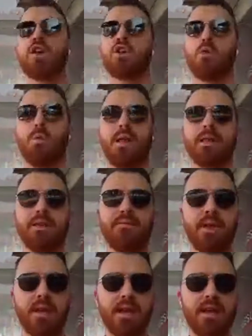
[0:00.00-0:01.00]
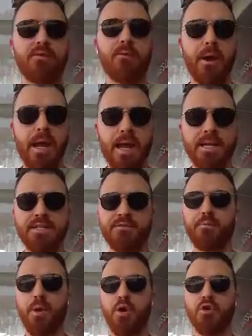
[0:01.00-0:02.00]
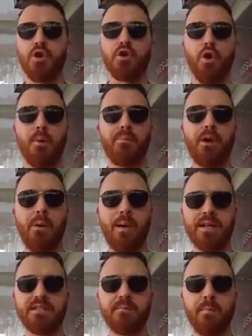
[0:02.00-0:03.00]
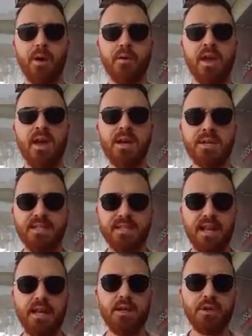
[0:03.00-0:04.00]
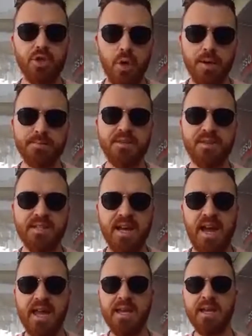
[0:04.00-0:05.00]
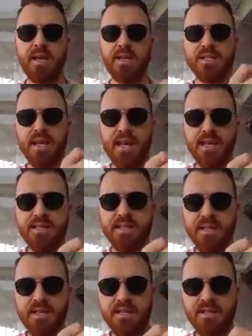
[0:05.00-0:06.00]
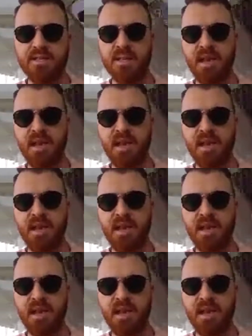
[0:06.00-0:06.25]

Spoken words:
you are living in reactive mode, not proactive mode. Set times of the day to answer this